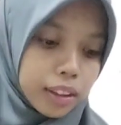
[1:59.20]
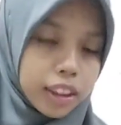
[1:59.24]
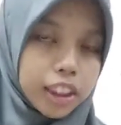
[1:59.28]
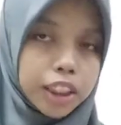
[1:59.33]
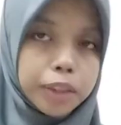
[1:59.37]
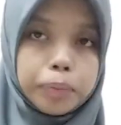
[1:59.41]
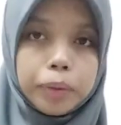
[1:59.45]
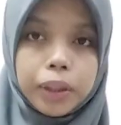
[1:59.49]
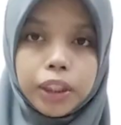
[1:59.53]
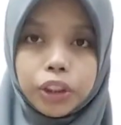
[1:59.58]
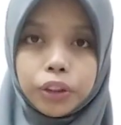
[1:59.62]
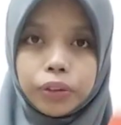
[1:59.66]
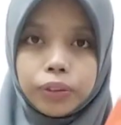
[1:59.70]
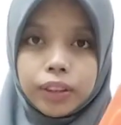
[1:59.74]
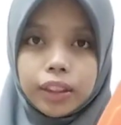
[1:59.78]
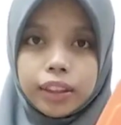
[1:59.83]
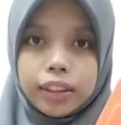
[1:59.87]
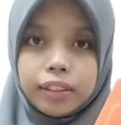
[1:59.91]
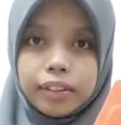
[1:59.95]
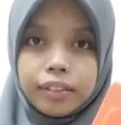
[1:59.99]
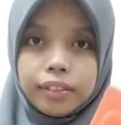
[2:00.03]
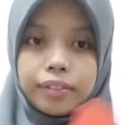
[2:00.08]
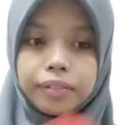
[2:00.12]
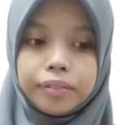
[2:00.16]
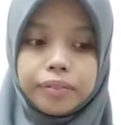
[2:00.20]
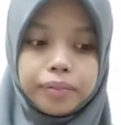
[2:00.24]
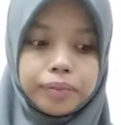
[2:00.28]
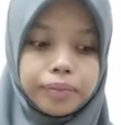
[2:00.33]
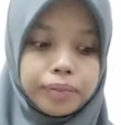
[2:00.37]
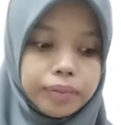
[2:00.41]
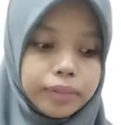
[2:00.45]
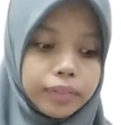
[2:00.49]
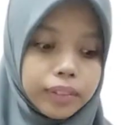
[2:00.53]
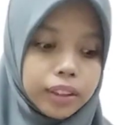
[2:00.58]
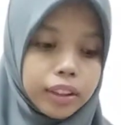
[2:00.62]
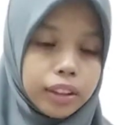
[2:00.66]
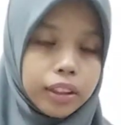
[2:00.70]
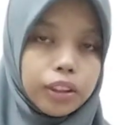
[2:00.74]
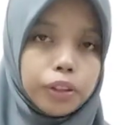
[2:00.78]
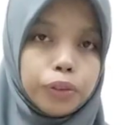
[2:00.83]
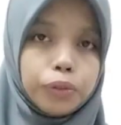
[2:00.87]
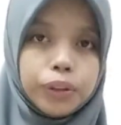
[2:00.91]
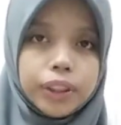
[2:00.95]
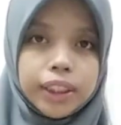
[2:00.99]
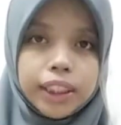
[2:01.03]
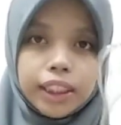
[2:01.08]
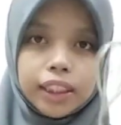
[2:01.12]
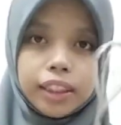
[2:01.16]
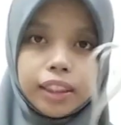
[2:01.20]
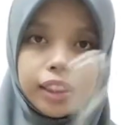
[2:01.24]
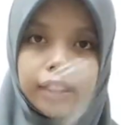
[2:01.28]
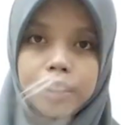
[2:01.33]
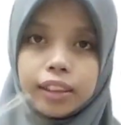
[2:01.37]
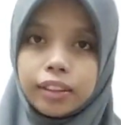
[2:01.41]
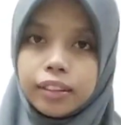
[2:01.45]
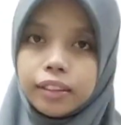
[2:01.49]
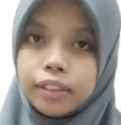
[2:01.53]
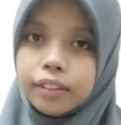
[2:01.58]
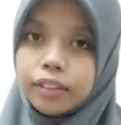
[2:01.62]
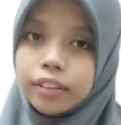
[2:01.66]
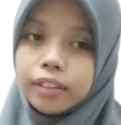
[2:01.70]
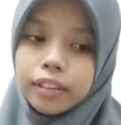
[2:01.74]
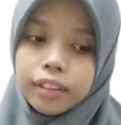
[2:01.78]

a spatula, a whisker,